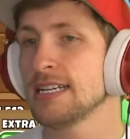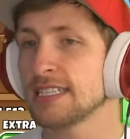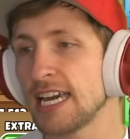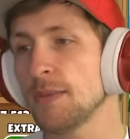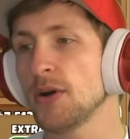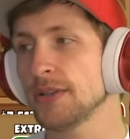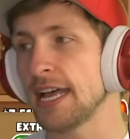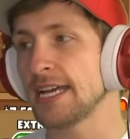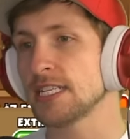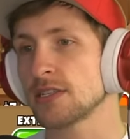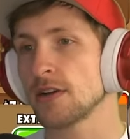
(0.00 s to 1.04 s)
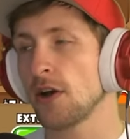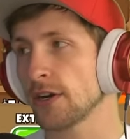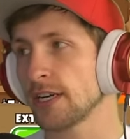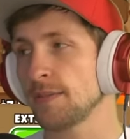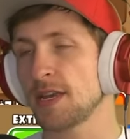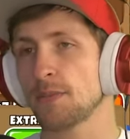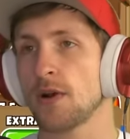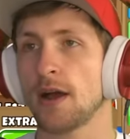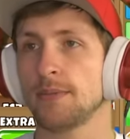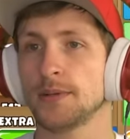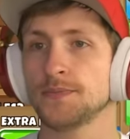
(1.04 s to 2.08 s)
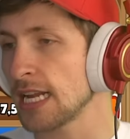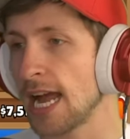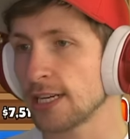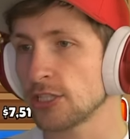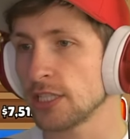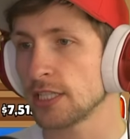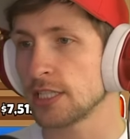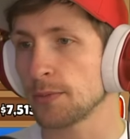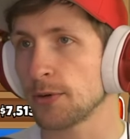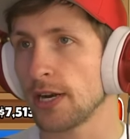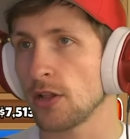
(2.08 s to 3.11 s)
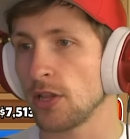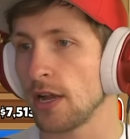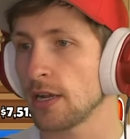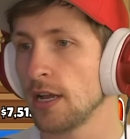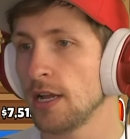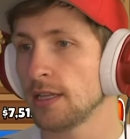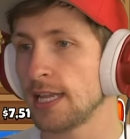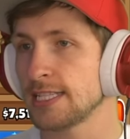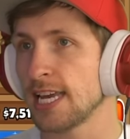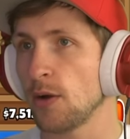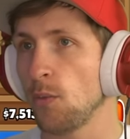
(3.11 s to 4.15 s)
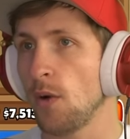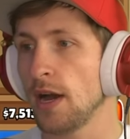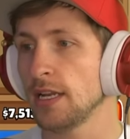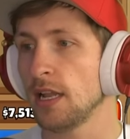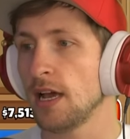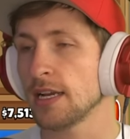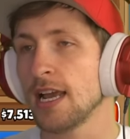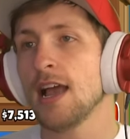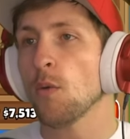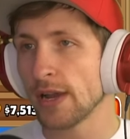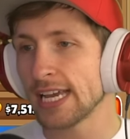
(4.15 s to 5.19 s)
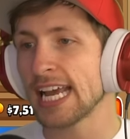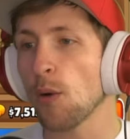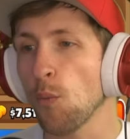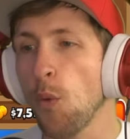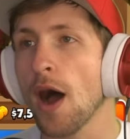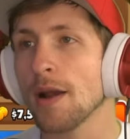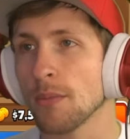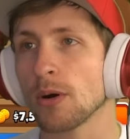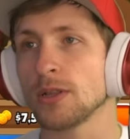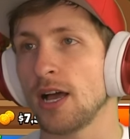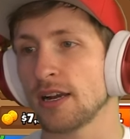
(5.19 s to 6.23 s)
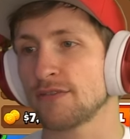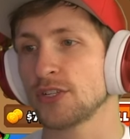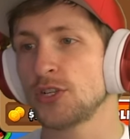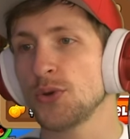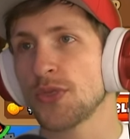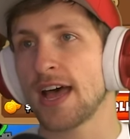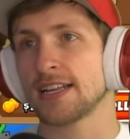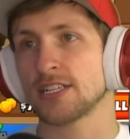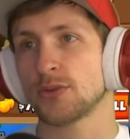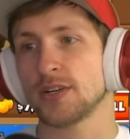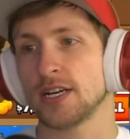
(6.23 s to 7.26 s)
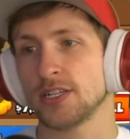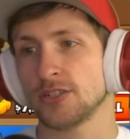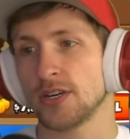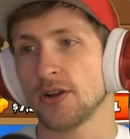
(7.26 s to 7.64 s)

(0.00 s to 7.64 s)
Camo leads are going to be a problem. Actually, let's upgrade our luck. Let's get one luck we can get one more luck for 2,300.